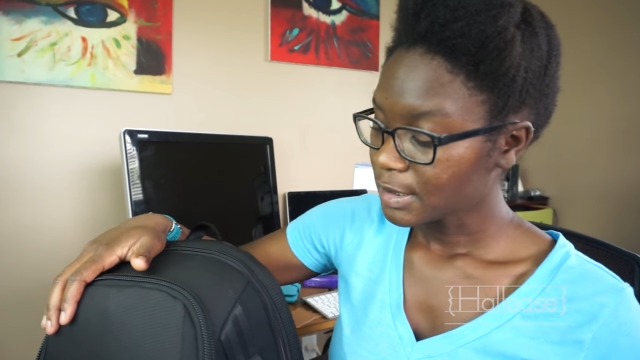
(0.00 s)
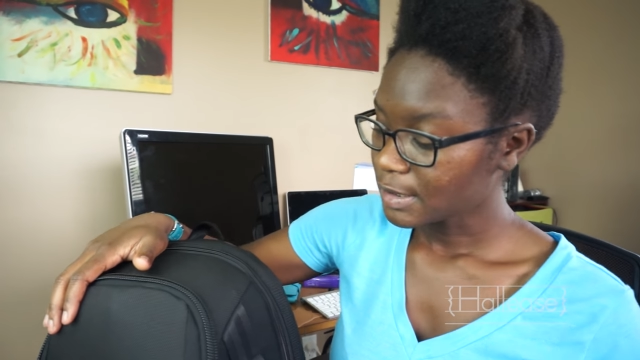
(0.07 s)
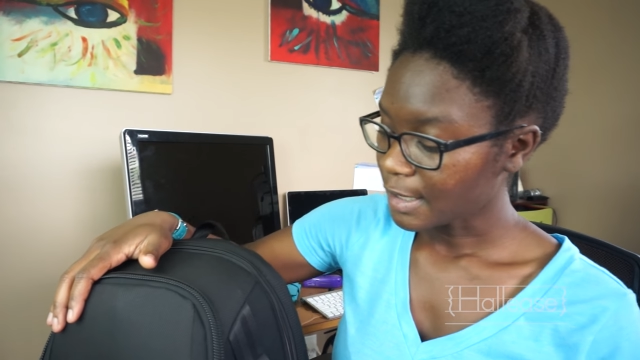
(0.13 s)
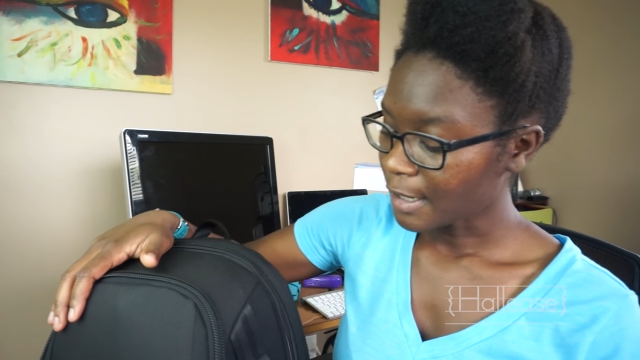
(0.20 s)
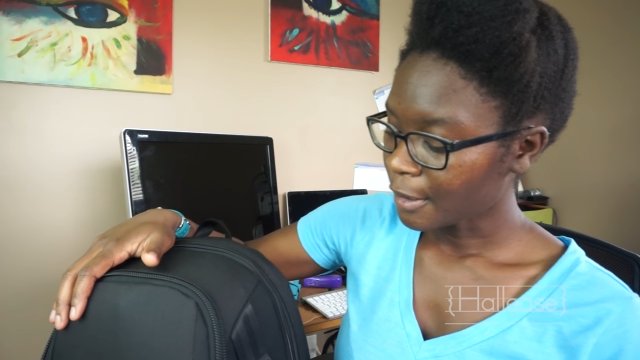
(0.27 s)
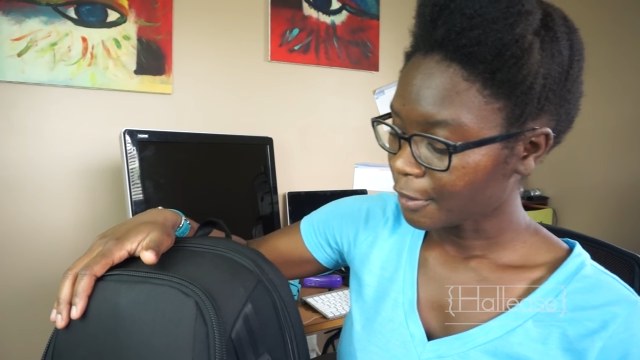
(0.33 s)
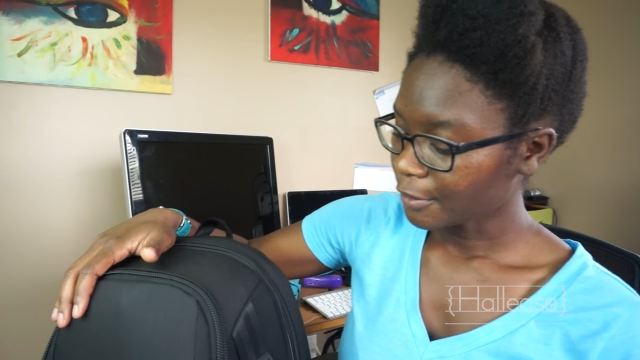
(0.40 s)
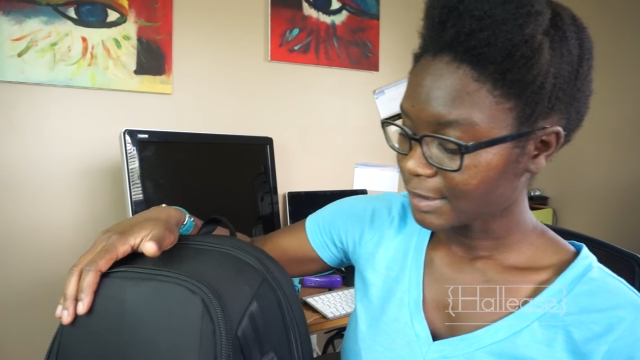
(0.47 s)

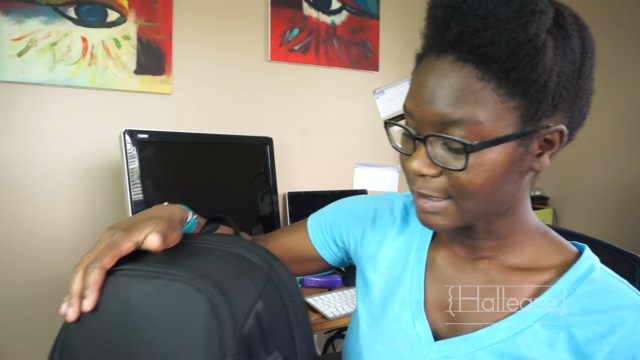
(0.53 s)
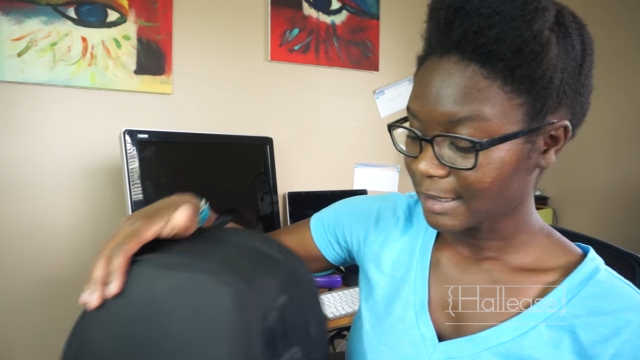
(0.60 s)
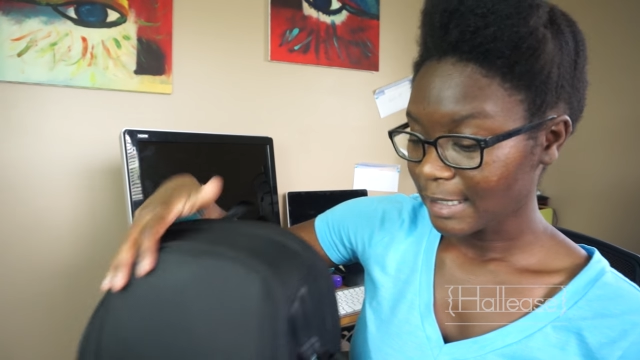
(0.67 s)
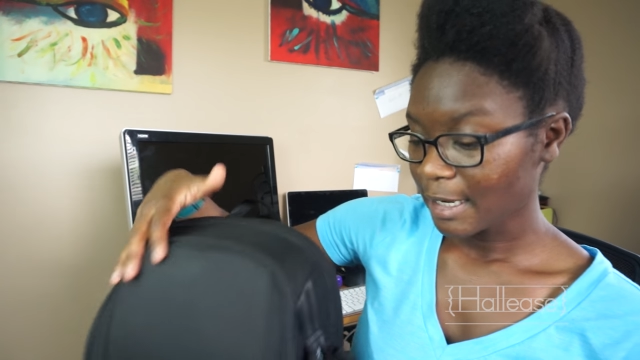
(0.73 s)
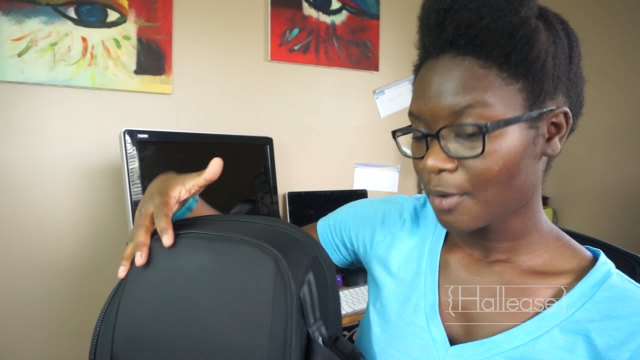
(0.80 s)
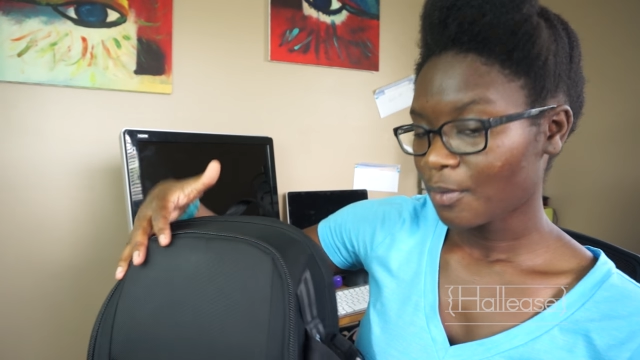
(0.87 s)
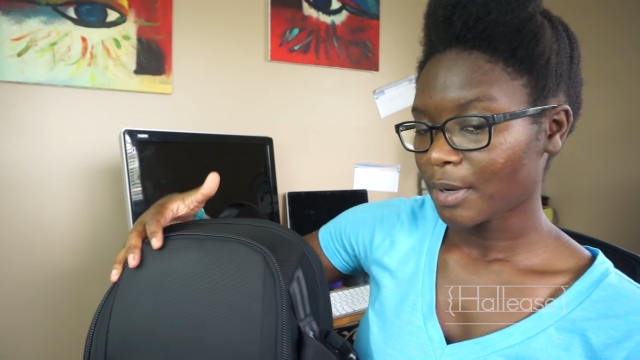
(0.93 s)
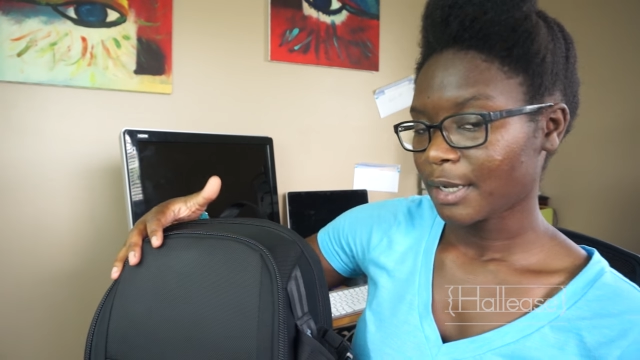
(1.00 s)
So to
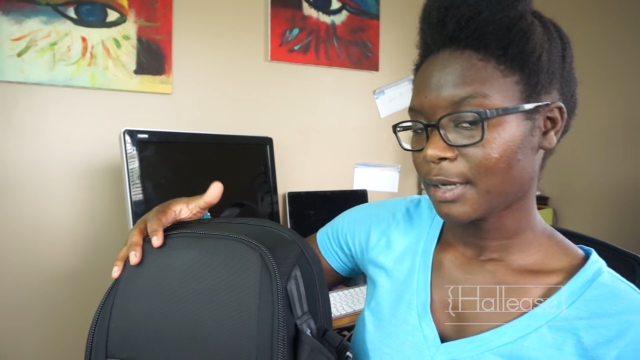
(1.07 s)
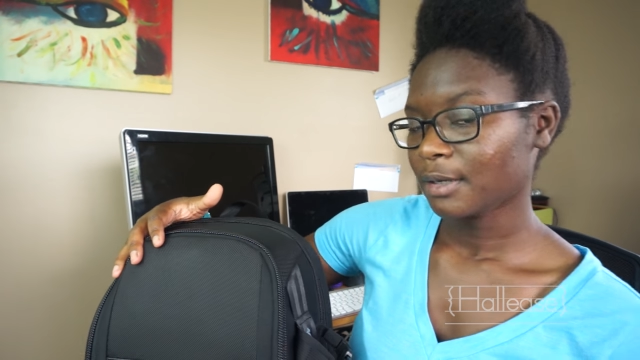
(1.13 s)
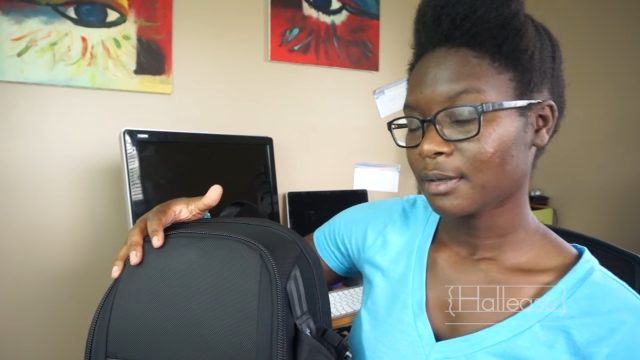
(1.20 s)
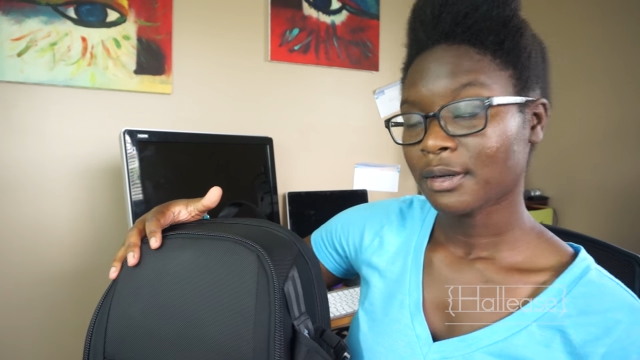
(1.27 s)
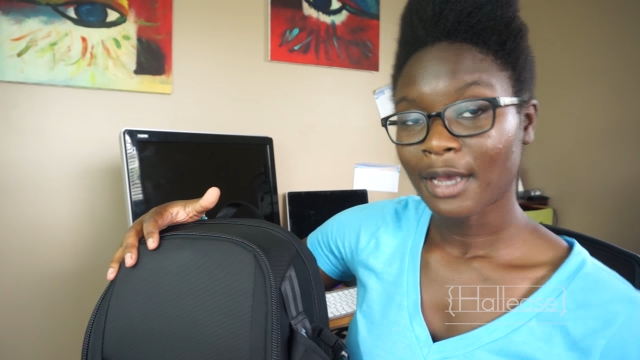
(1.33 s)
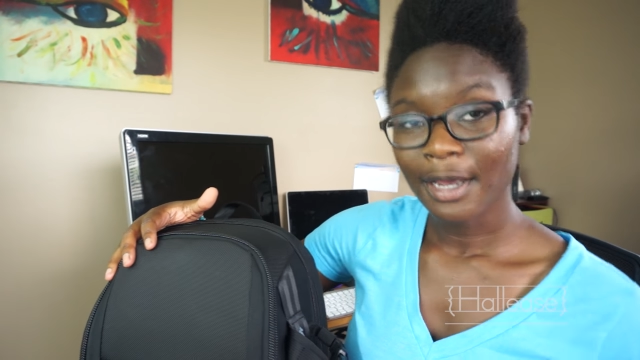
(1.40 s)
get one